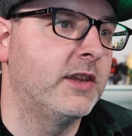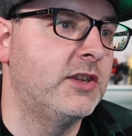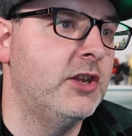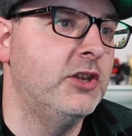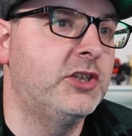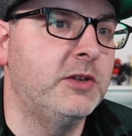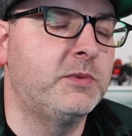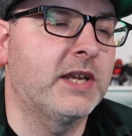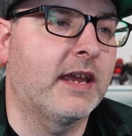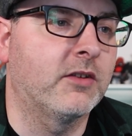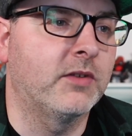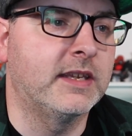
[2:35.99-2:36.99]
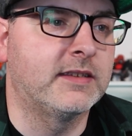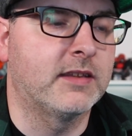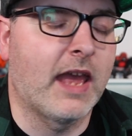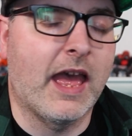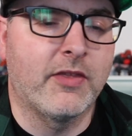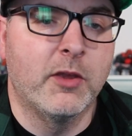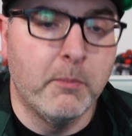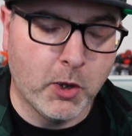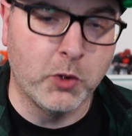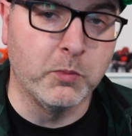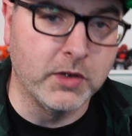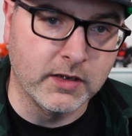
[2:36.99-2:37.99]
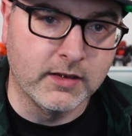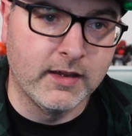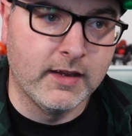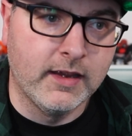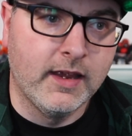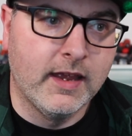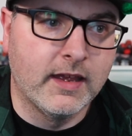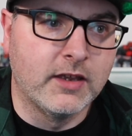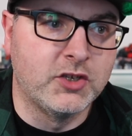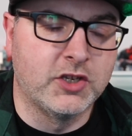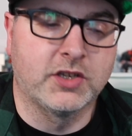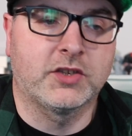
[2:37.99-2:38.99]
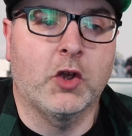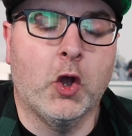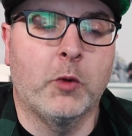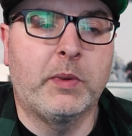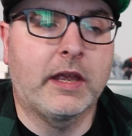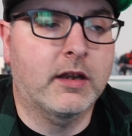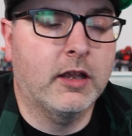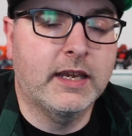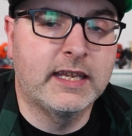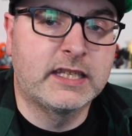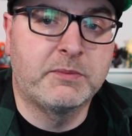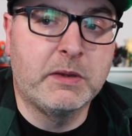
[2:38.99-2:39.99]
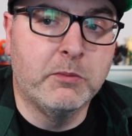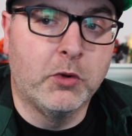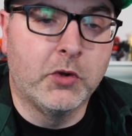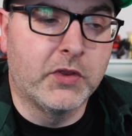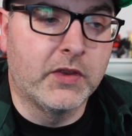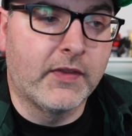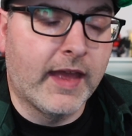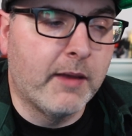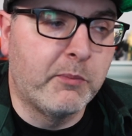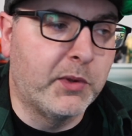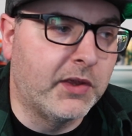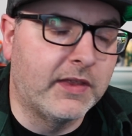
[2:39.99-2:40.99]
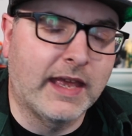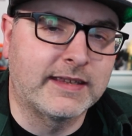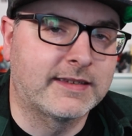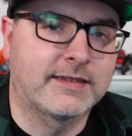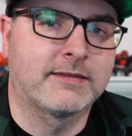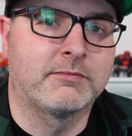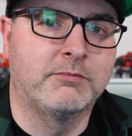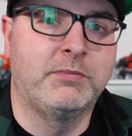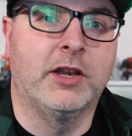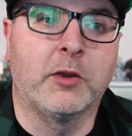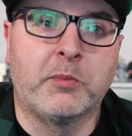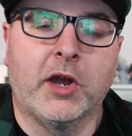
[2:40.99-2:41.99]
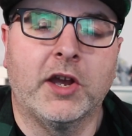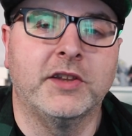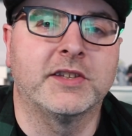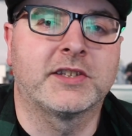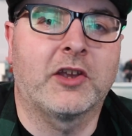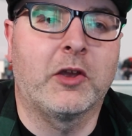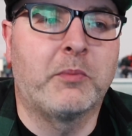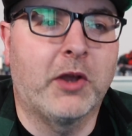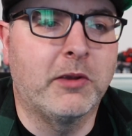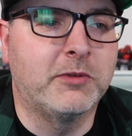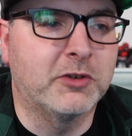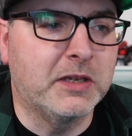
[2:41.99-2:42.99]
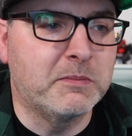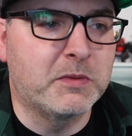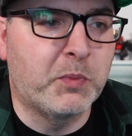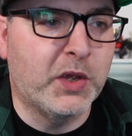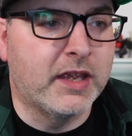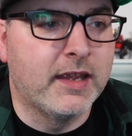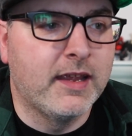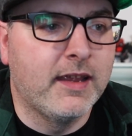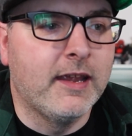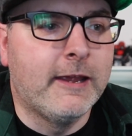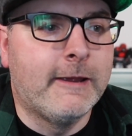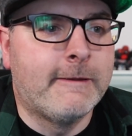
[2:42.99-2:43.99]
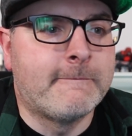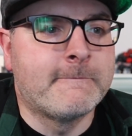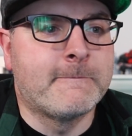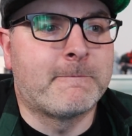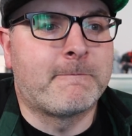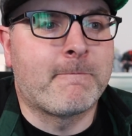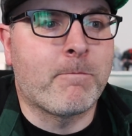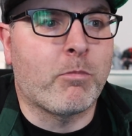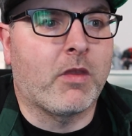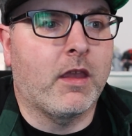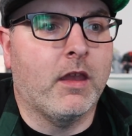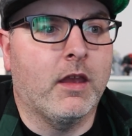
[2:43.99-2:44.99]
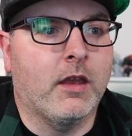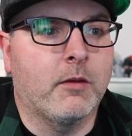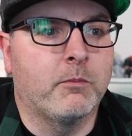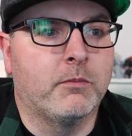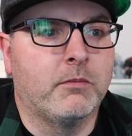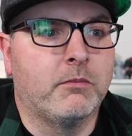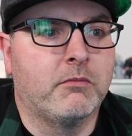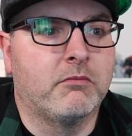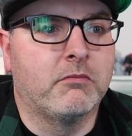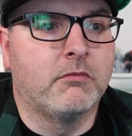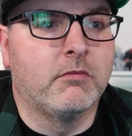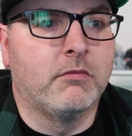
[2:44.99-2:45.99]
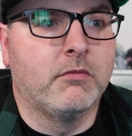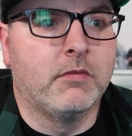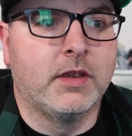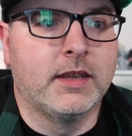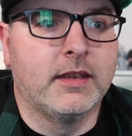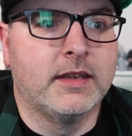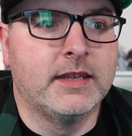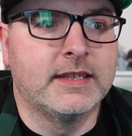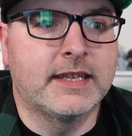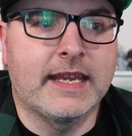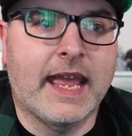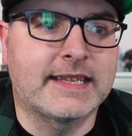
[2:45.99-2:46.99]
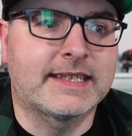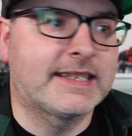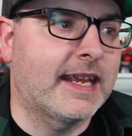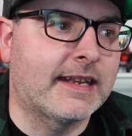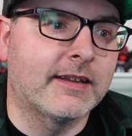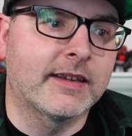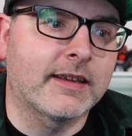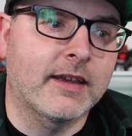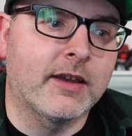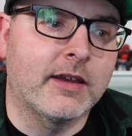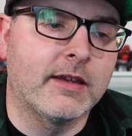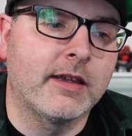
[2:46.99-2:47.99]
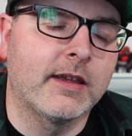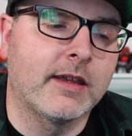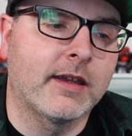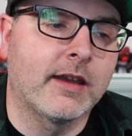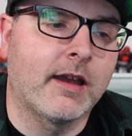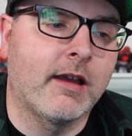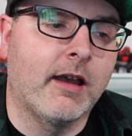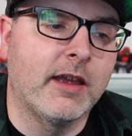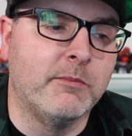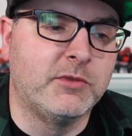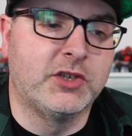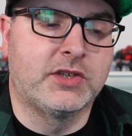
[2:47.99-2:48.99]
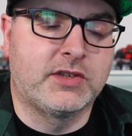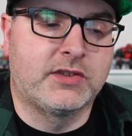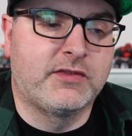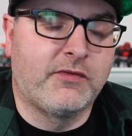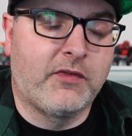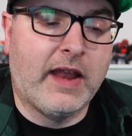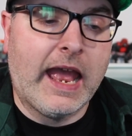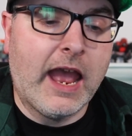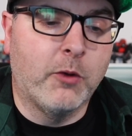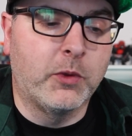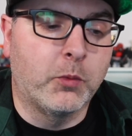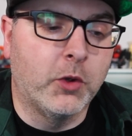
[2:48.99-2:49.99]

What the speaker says: YouTube channel is at the moment just a hobby. I'd like it to be more than that, but that's, you know, pie in the sky, pipe dreams. But so yeah, as I said, like I'm just flat out with